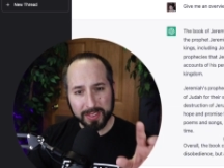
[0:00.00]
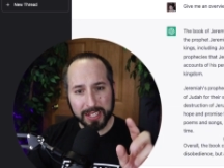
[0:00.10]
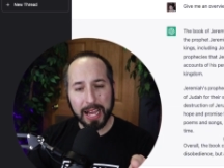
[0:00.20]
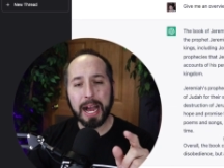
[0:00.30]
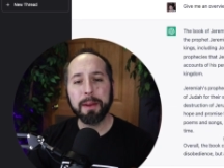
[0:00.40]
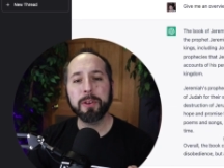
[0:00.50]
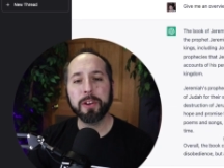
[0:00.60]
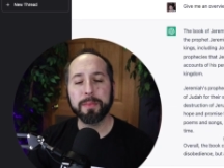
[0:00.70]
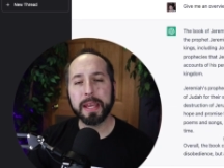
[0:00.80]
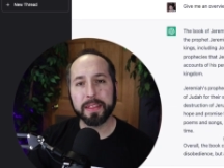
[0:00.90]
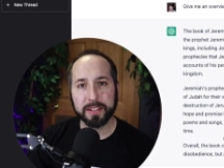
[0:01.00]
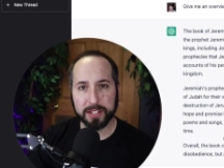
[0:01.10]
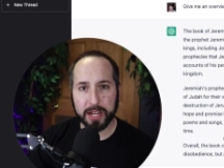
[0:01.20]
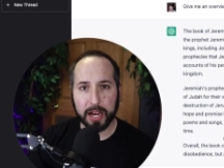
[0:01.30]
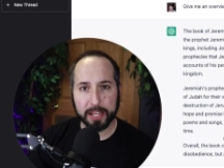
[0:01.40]
I'm going to make this a
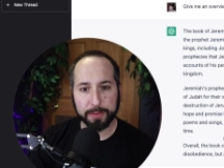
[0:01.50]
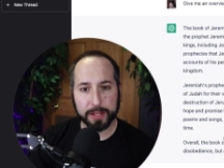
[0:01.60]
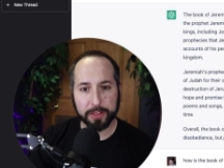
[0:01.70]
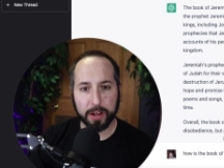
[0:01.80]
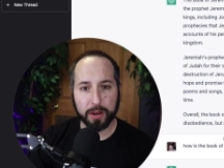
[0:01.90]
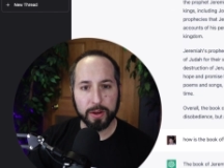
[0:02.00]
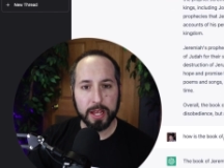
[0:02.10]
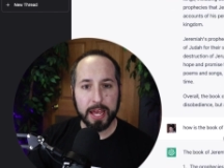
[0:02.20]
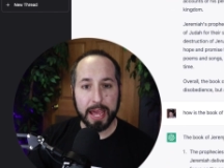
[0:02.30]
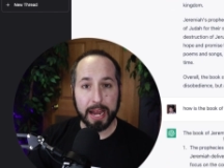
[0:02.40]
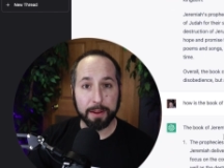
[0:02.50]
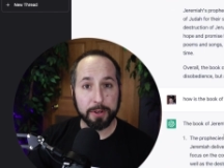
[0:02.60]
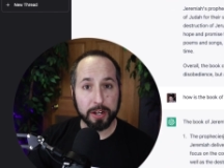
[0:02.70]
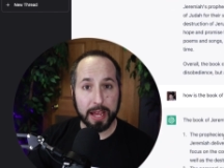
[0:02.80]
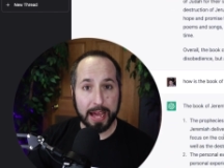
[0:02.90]
document though, and I'm
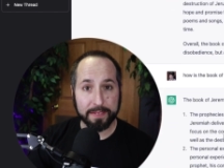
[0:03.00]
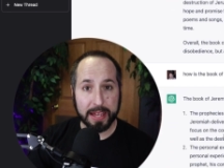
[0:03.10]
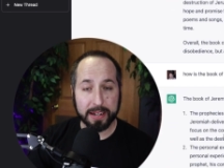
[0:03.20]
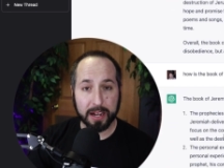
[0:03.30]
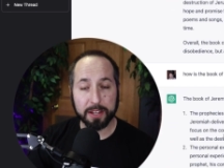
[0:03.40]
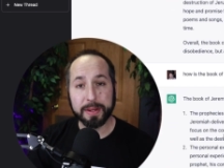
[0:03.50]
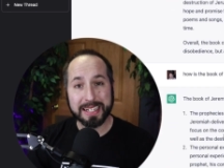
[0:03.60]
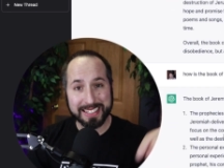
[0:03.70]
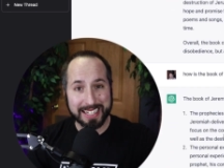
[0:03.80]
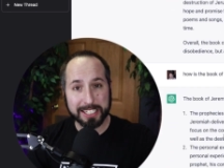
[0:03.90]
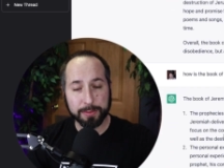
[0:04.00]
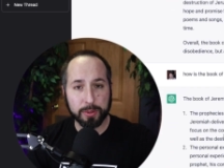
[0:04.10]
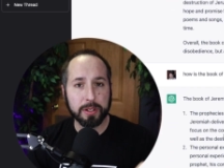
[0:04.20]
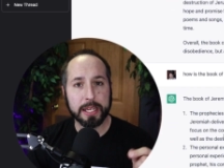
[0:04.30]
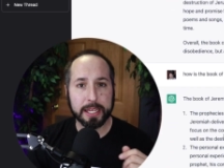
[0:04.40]
going to have that document
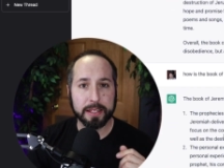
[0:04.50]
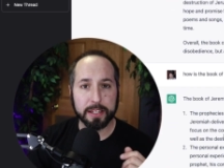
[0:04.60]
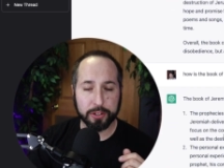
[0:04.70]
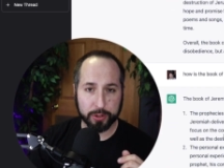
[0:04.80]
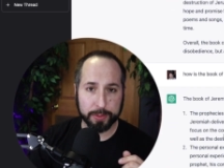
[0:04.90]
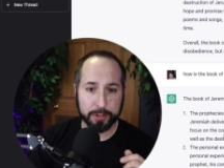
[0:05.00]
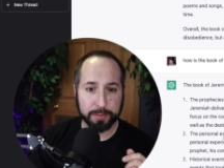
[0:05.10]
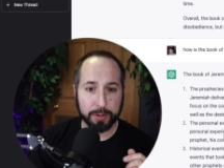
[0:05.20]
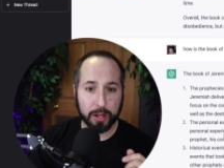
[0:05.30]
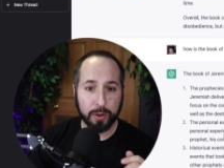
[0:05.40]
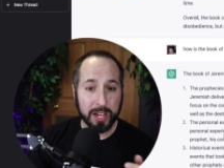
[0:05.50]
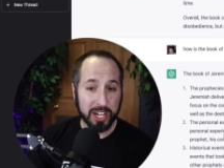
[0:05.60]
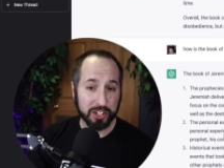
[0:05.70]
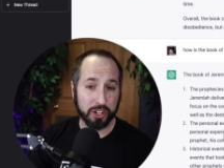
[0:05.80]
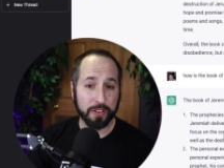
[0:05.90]
accessible in the description below.
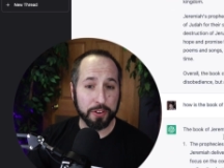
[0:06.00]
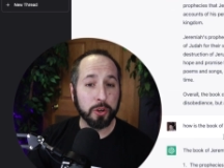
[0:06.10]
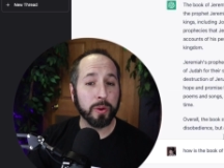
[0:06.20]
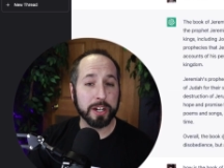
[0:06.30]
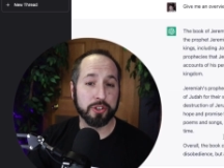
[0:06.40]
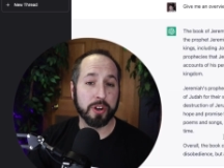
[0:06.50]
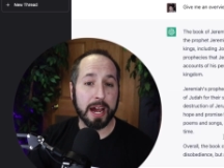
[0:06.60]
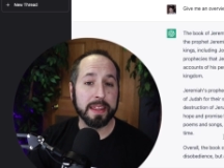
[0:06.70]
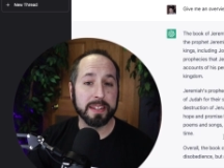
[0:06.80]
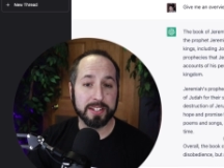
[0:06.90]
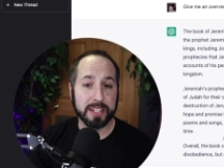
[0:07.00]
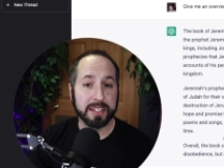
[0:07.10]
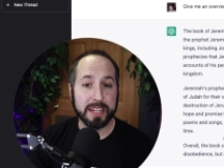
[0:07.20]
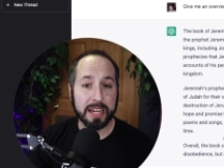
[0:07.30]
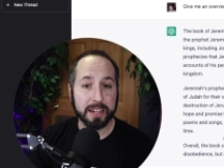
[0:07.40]
So if you want to try this ten
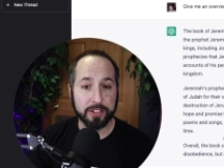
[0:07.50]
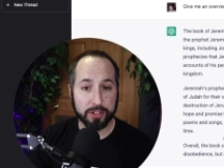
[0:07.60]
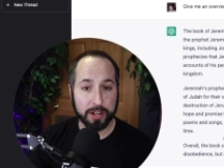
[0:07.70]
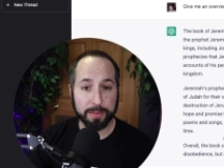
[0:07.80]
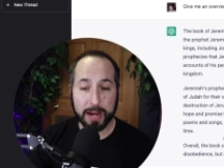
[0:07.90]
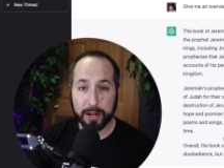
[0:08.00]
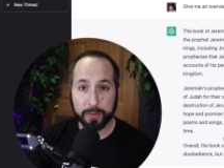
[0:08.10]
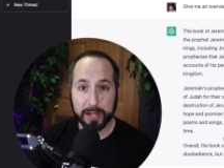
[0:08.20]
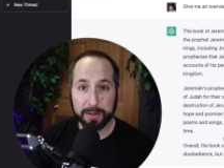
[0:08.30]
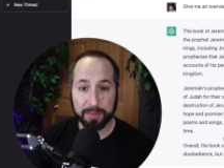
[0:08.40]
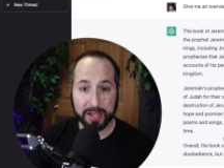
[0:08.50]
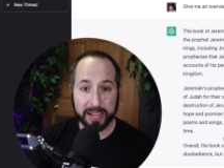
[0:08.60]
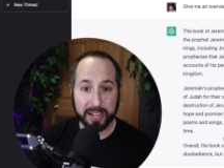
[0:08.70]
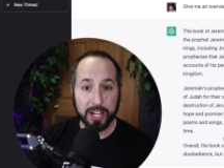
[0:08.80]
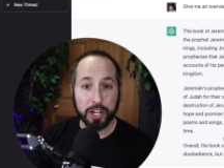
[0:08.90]
day Jeremiah reading plan,
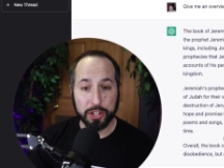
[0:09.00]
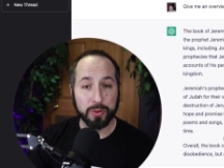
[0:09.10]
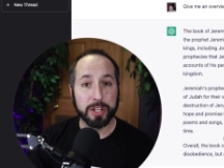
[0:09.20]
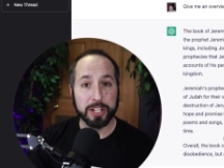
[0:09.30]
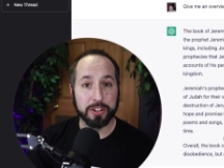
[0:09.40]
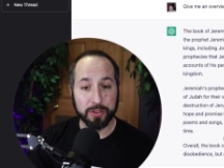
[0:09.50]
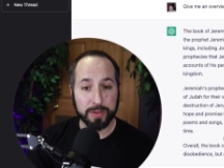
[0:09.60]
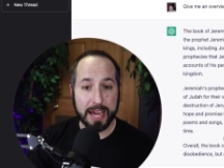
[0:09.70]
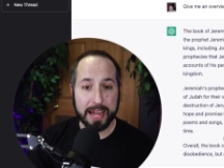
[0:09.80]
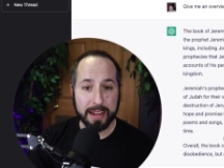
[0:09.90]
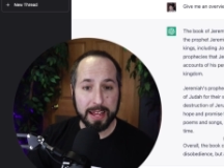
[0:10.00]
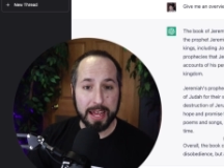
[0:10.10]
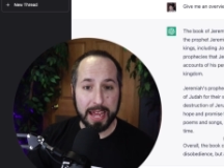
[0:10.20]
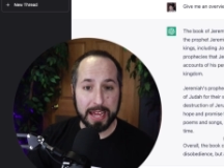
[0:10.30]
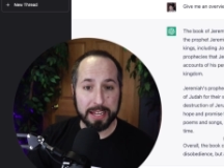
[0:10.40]
you can do that
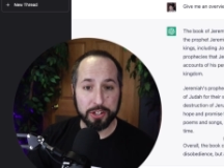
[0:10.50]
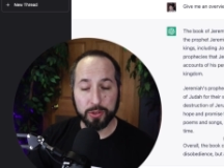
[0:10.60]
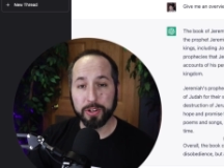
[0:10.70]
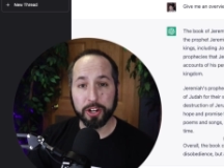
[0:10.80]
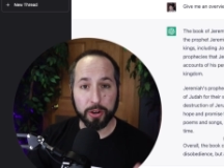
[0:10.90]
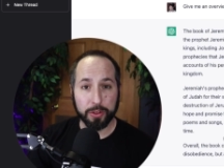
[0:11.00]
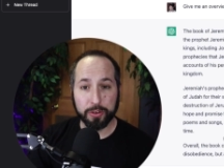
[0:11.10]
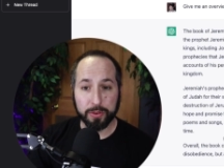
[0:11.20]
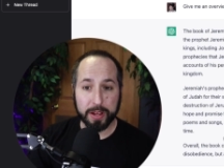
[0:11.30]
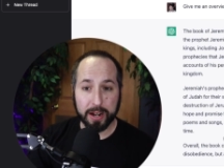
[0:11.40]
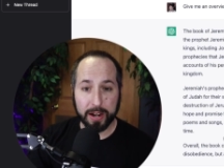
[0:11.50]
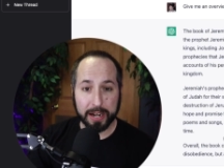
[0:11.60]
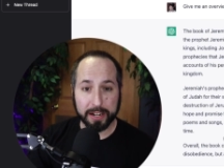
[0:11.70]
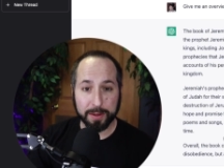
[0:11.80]
and you can go through there and come